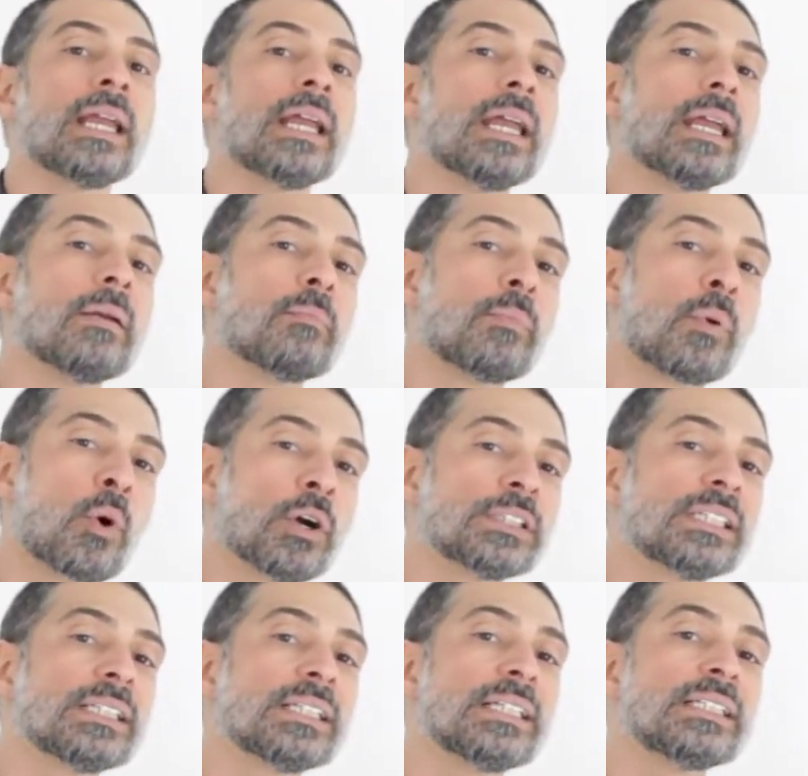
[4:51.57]

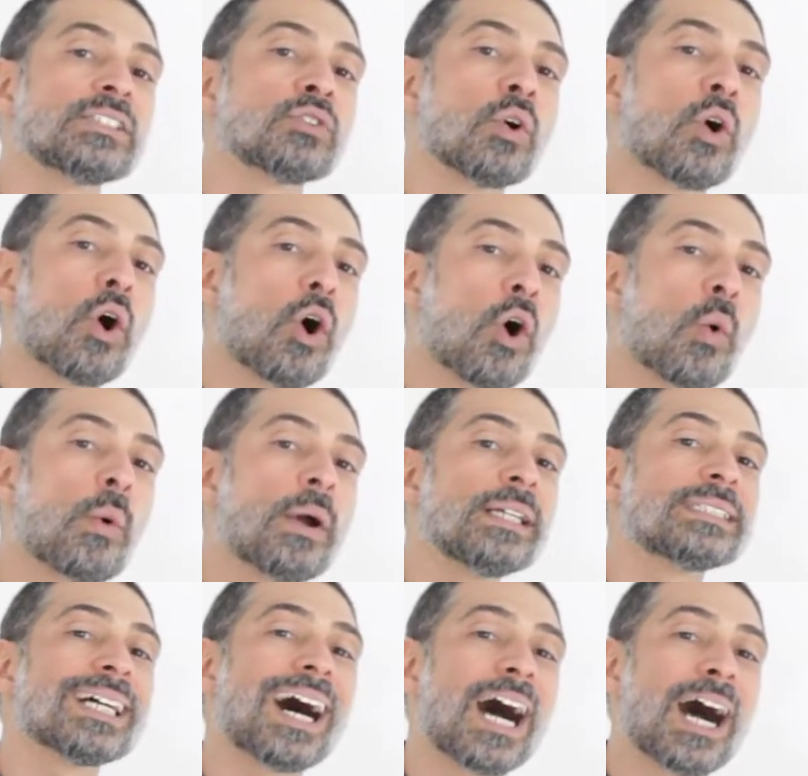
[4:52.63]
Important is to
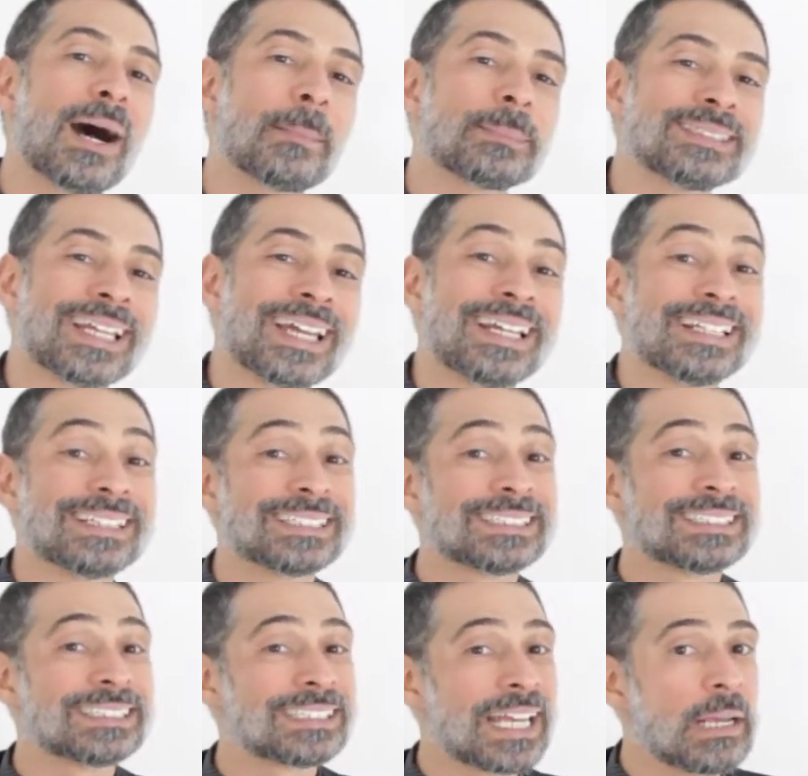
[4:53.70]
always update the
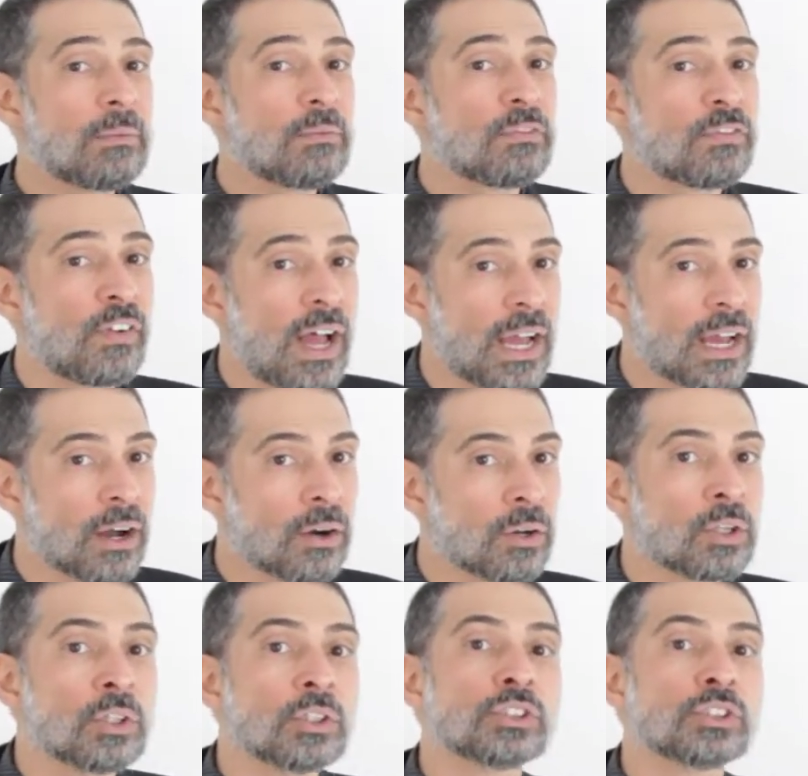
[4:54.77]
same file